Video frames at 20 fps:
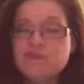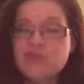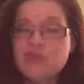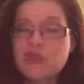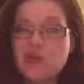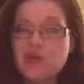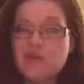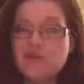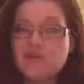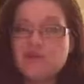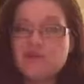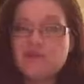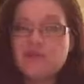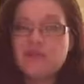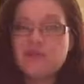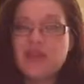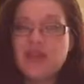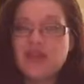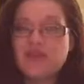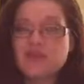So
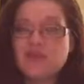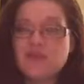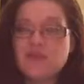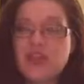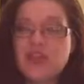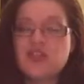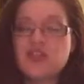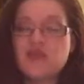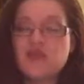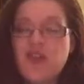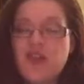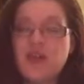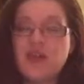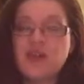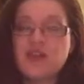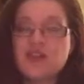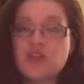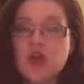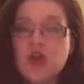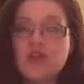it
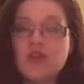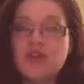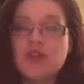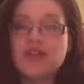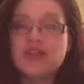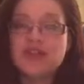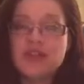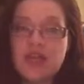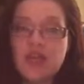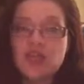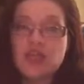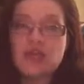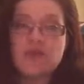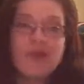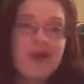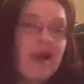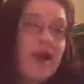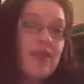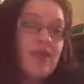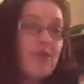varies on the
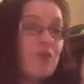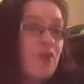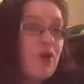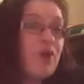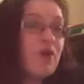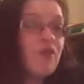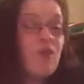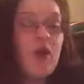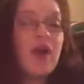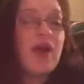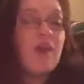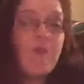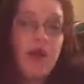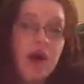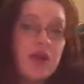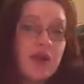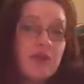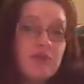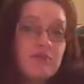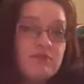intention behind the book of why I
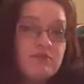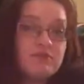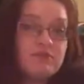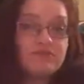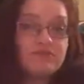bought it.